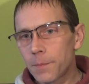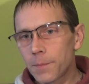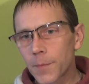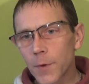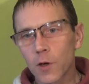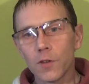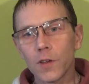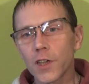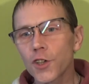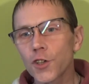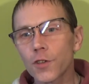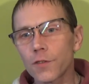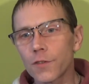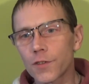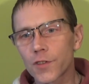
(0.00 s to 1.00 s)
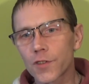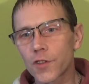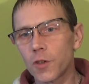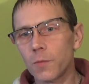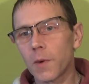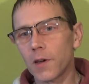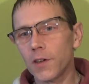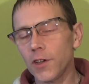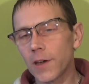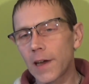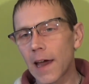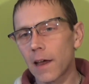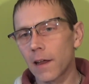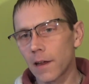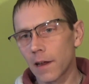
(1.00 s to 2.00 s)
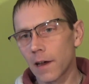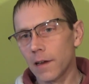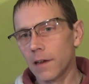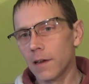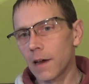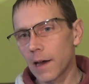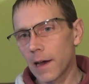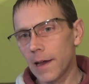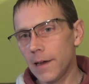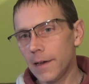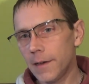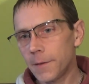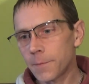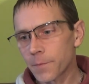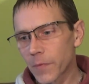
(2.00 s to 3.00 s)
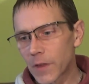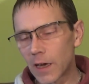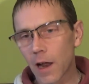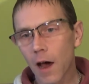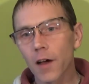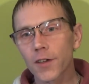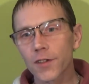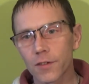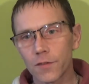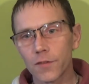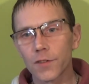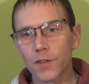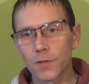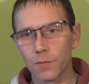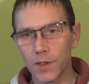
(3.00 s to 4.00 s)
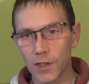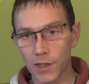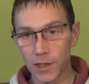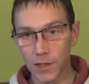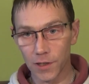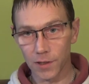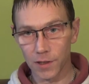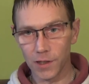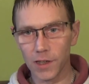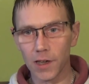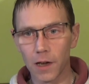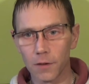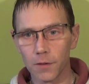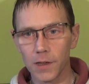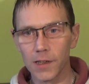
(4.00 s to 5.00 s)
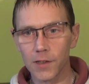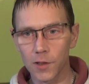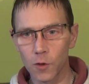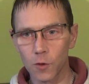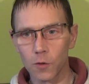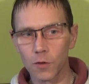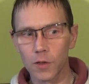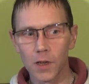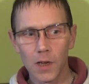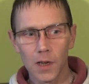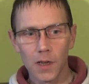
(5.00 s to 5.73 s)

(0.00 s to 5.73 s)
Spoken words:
conditions to you get a licence, which is, it's called,